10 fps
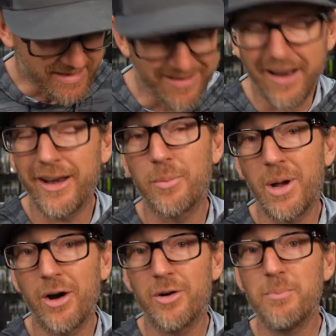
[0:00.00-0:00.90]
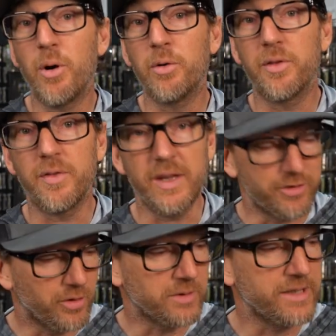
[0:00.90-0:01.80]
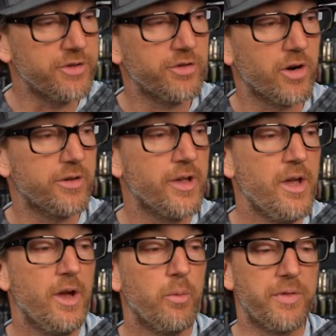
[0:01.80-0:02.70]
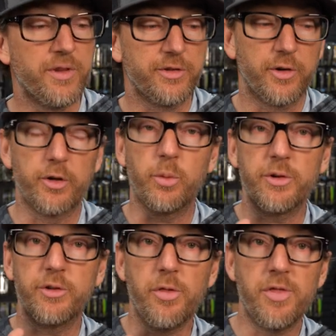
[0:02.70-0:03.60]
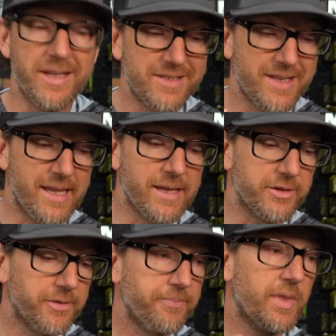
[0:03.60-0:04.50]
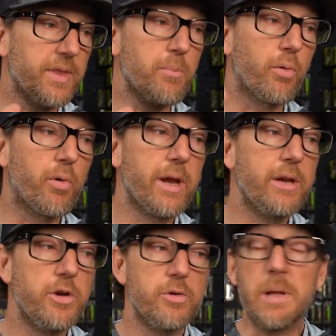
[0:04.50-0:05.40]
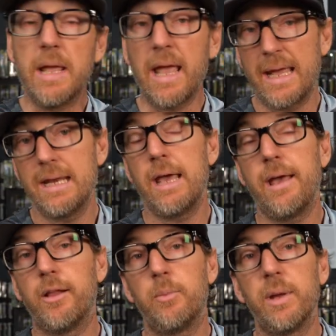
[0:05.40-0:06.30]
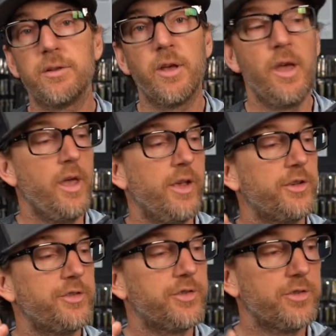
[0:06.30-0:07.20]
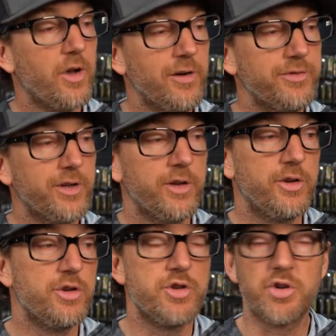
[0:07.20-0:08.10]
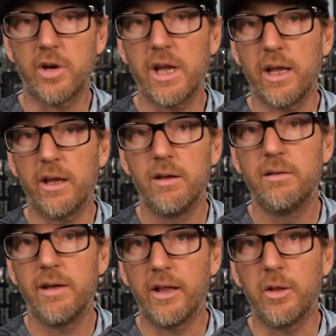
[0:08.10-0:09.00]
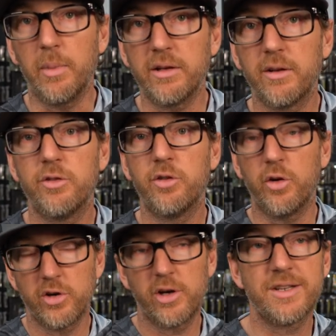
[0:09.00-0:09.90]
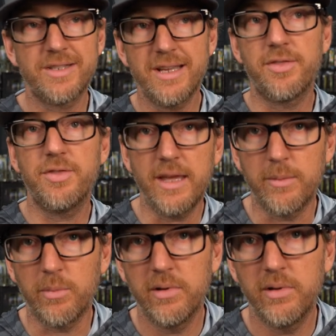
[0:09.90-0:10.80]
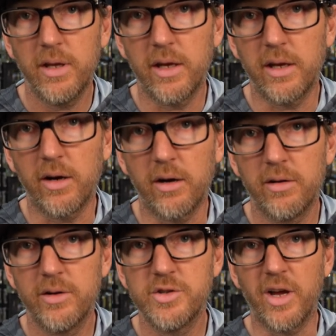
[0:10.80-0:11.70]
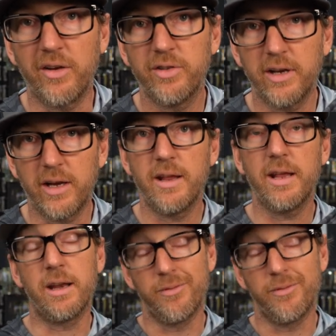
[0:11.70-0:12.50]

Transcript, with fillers: excited about both of these. So let's start with this first one. So this is the brand new Gain Element soft jerking element. So you're gonna see a theme in here, Jeff. Jerking? It, it